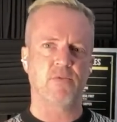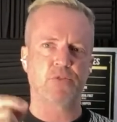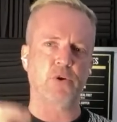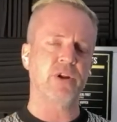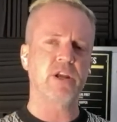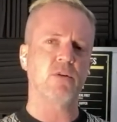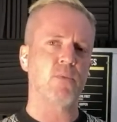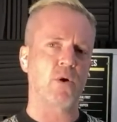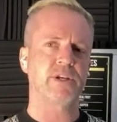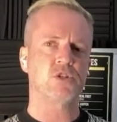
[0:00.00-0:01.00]
30 year
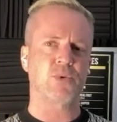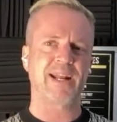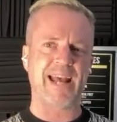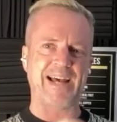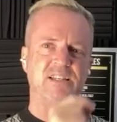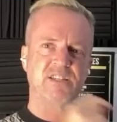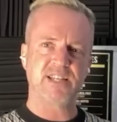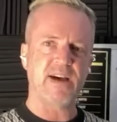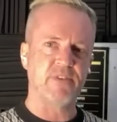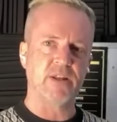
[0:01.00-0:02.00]
mortgage rate at
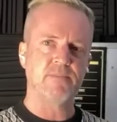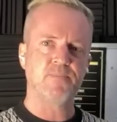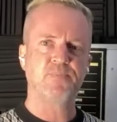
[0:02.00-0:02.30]
seven